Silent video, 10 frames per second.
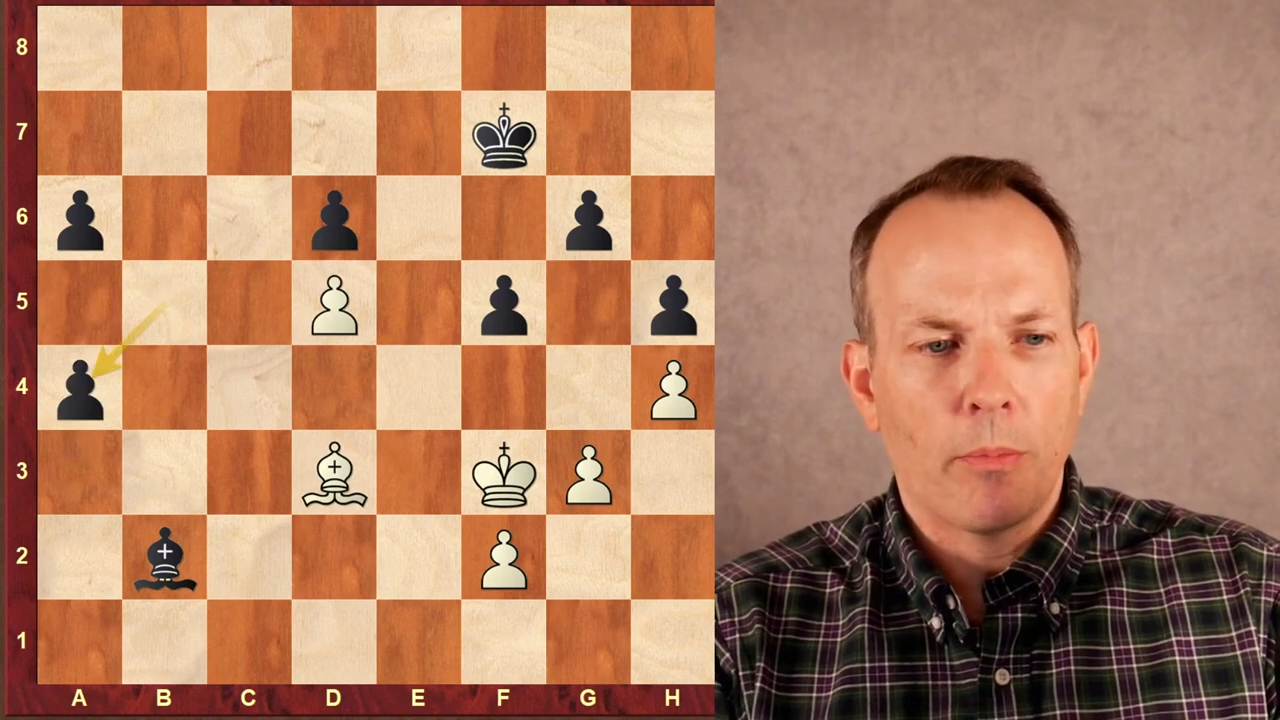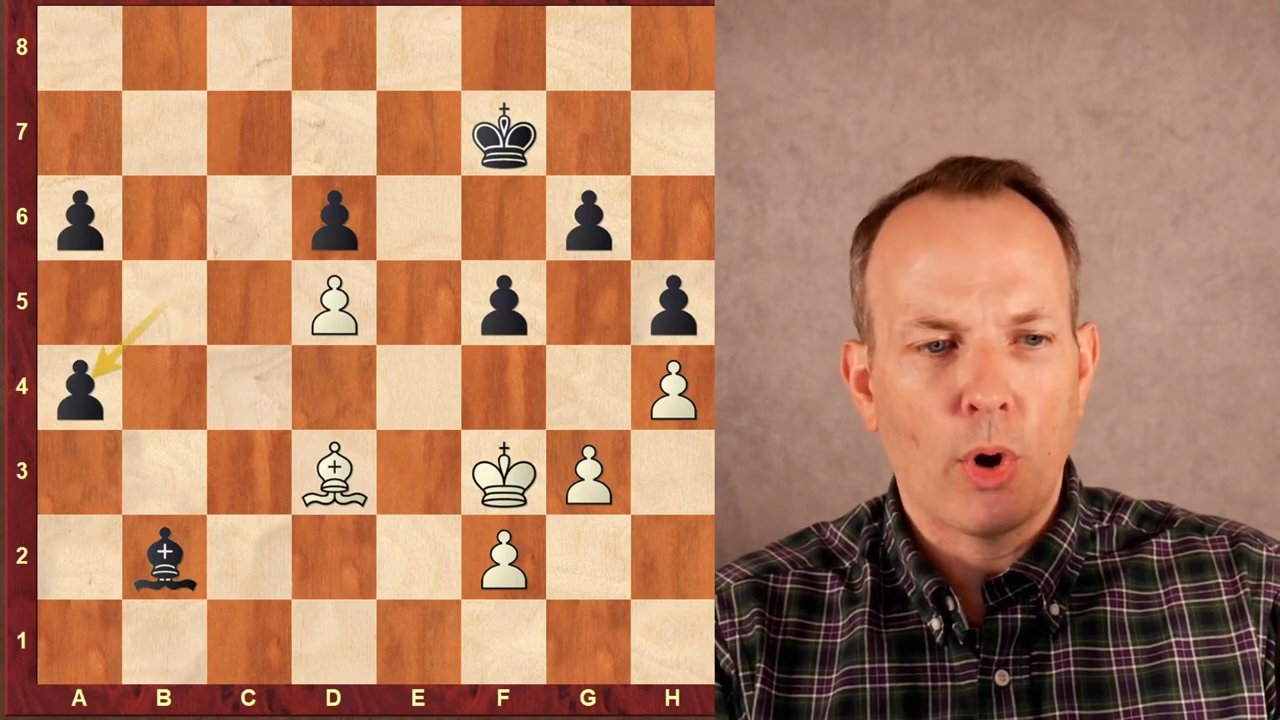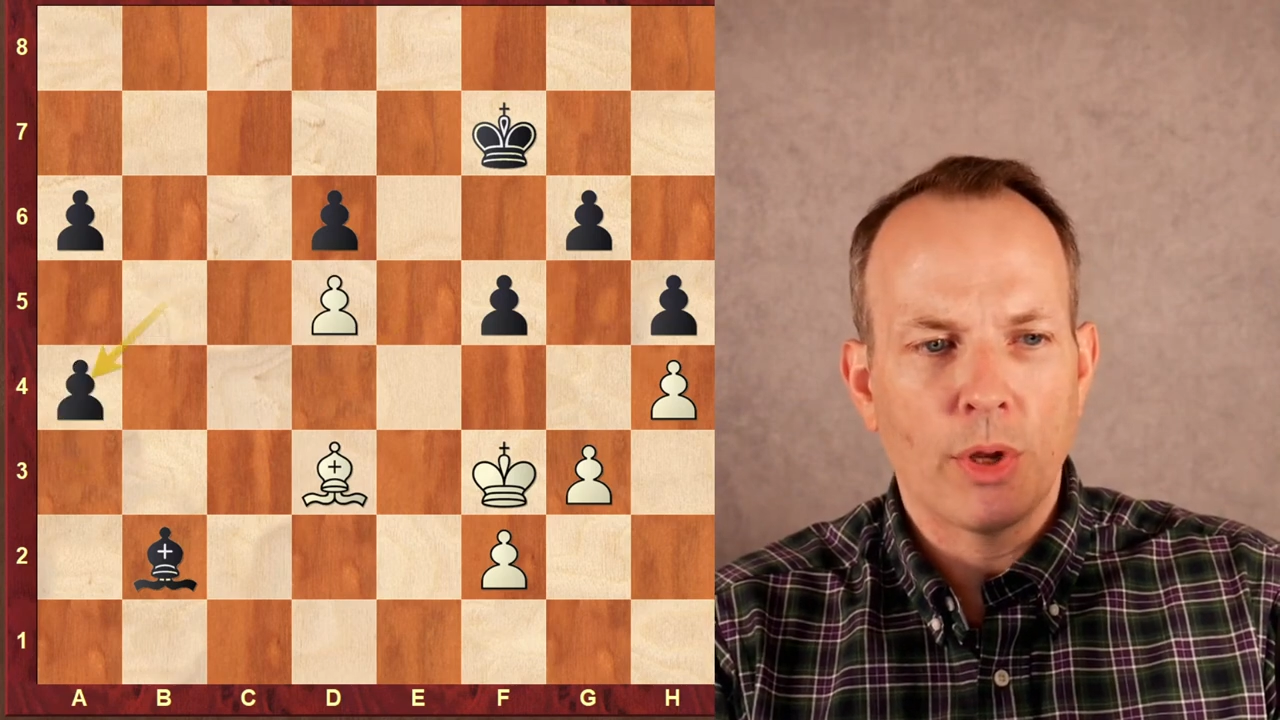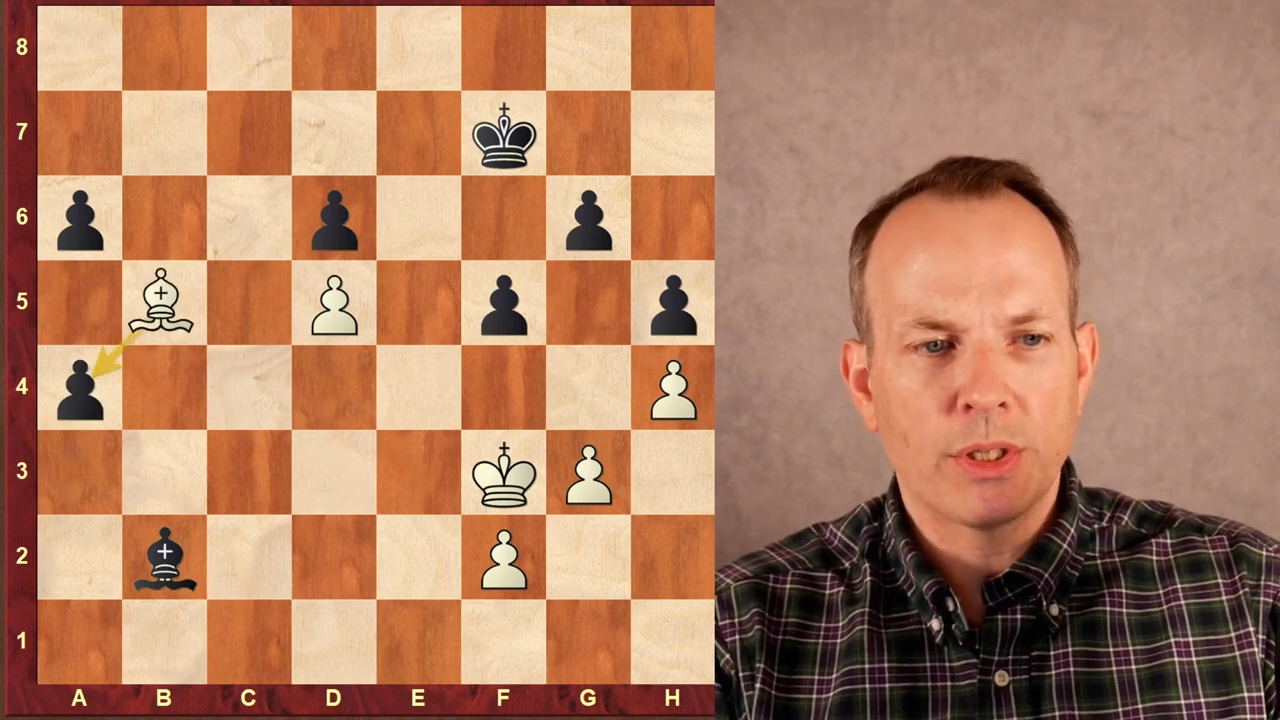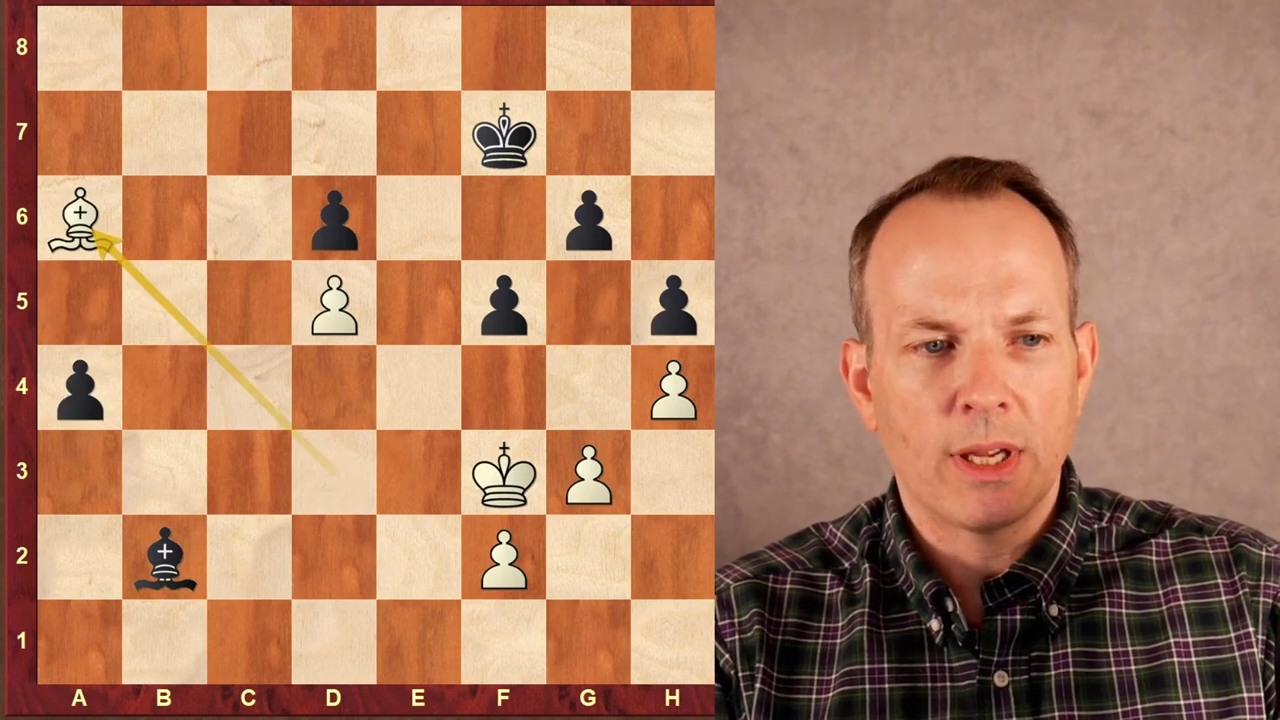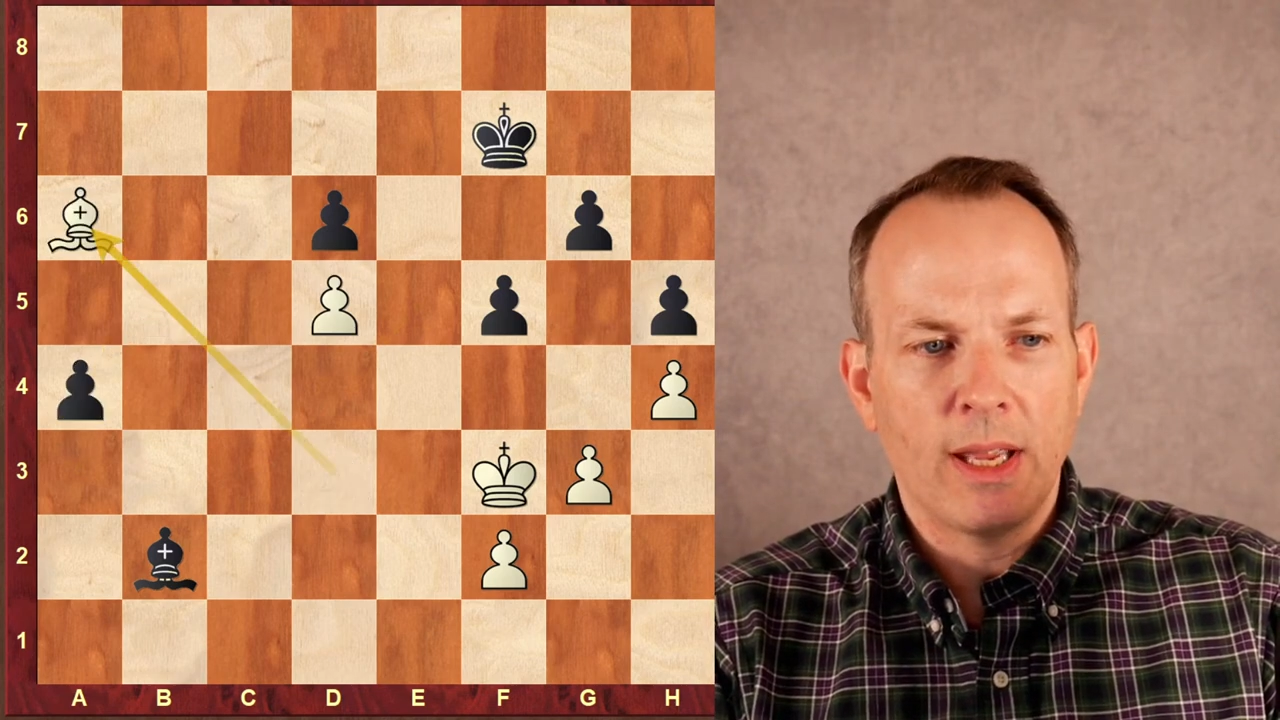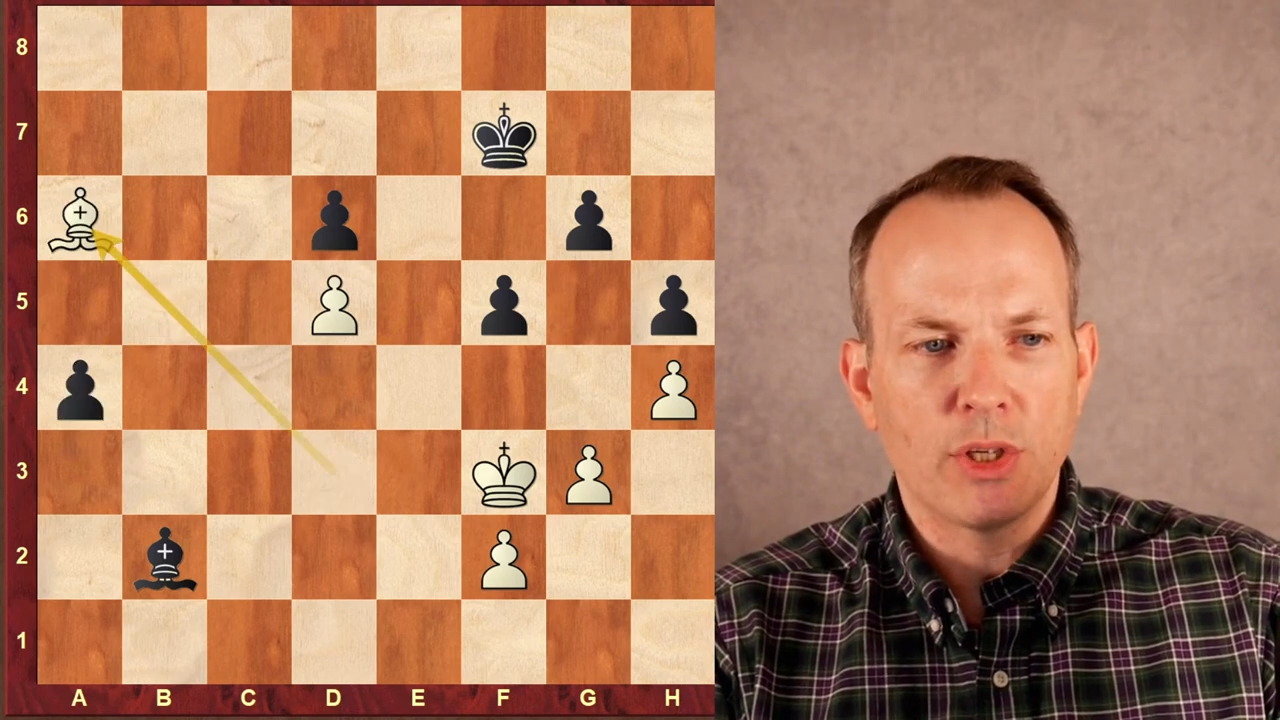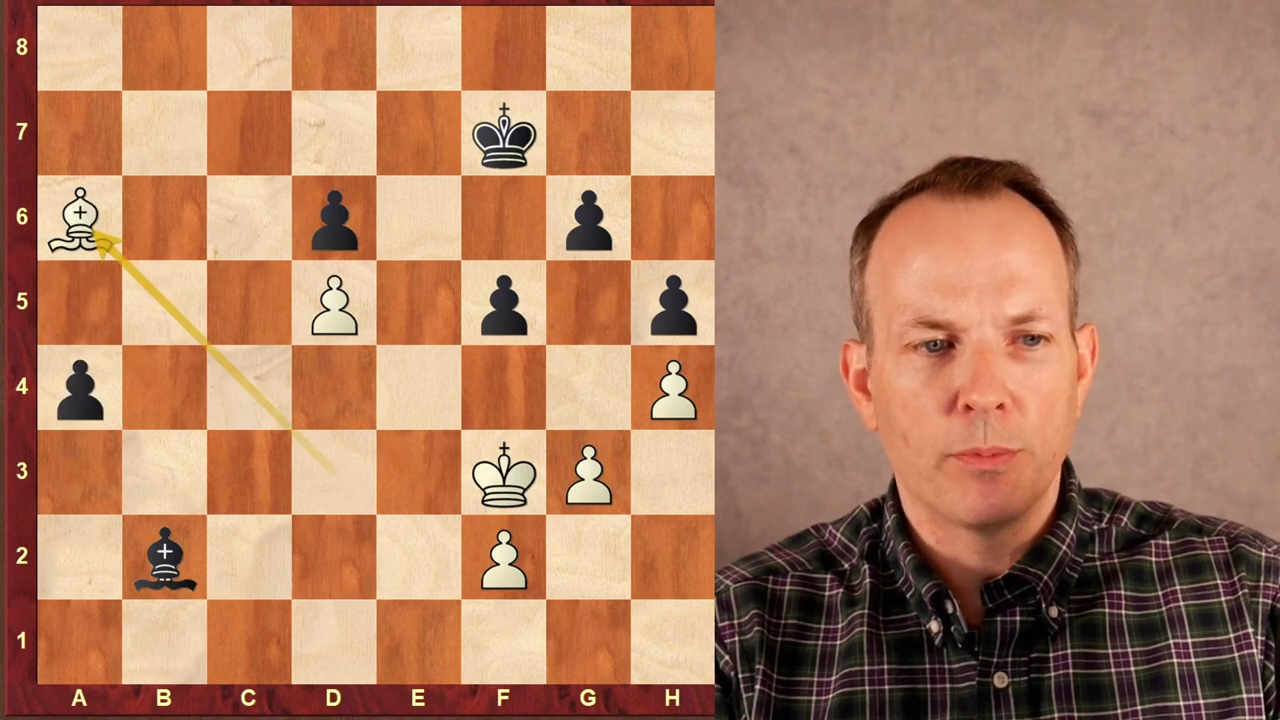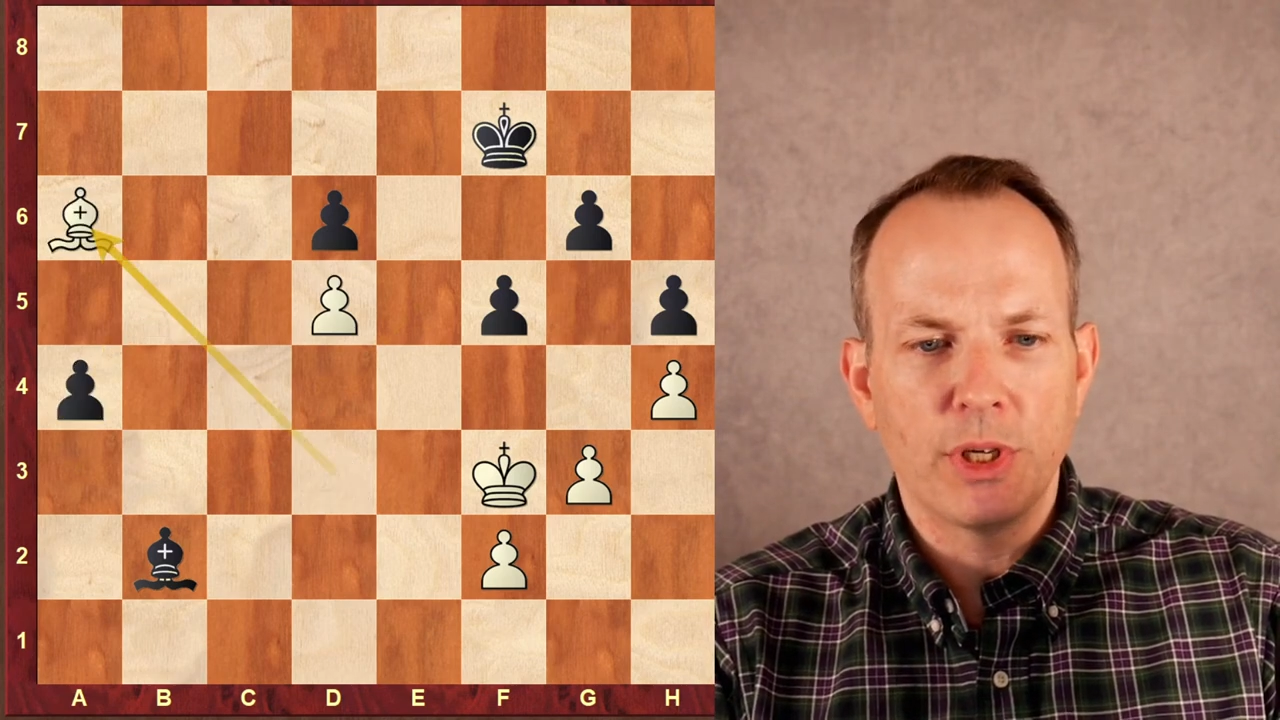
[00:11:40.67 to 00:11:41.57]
Pawn takes,